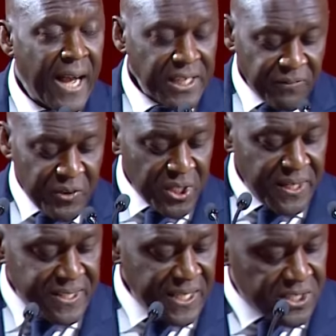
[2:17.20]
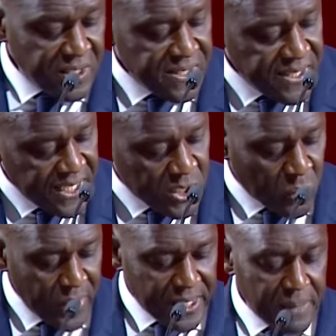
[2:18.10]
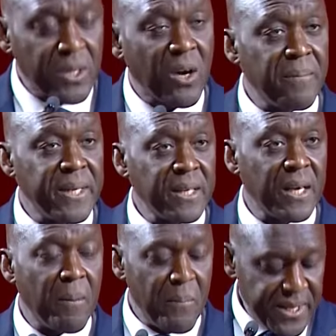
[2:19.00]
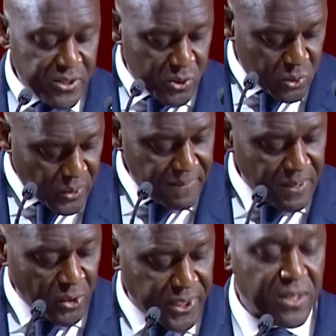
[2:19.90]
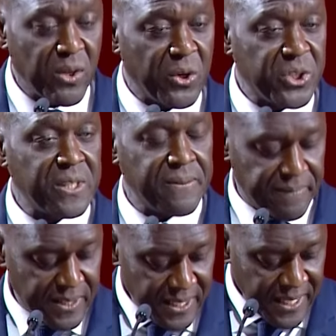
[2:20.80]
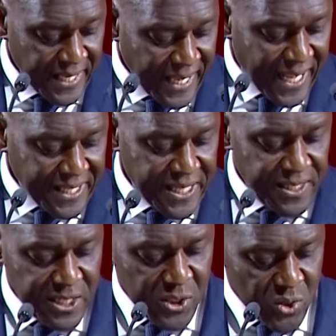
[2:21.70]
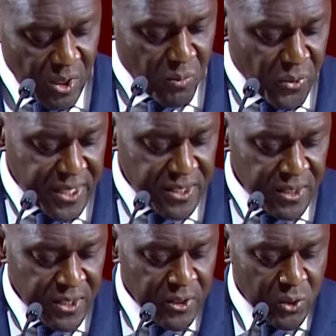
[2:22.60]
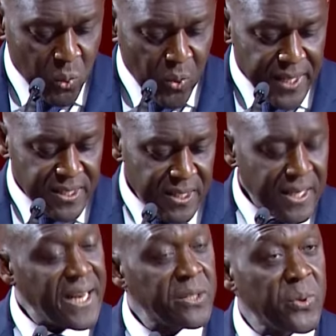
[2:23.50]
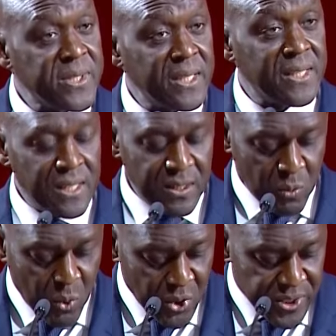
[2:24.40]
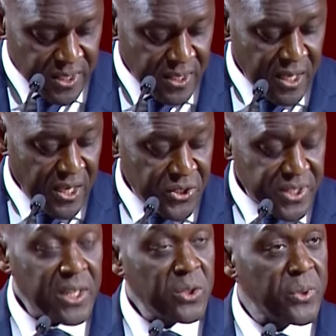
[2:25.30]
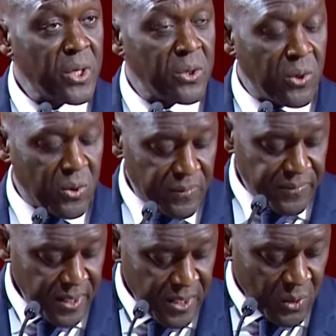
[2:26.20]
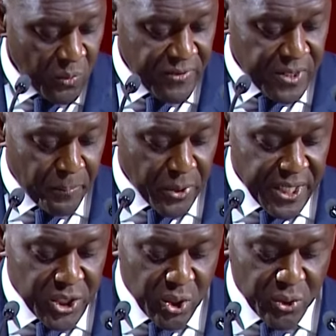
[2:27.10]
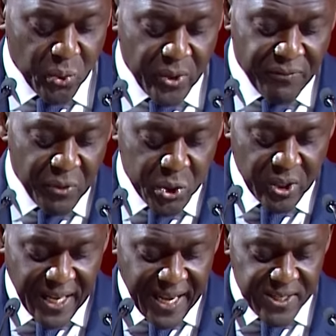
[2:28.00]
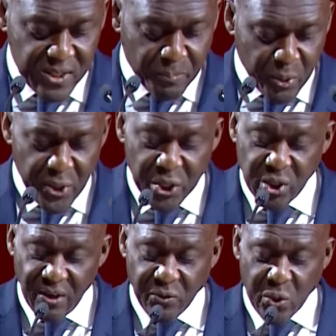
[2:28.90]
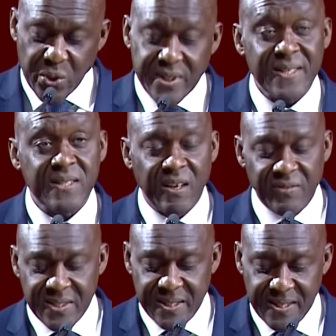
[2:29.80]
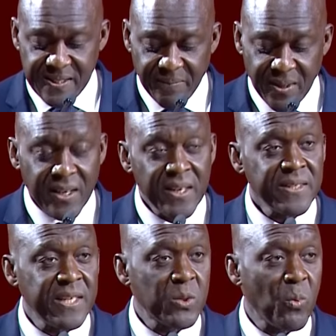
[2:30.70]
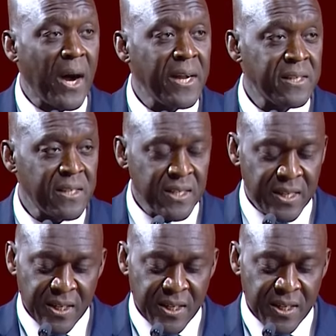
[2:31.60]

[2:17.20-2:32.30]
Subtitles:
Artificial intelligence is quickly becoming a mainstream technology, akin in some way to what electricity was a century ago, with the potential to revolutionize the production of goods and services. This is what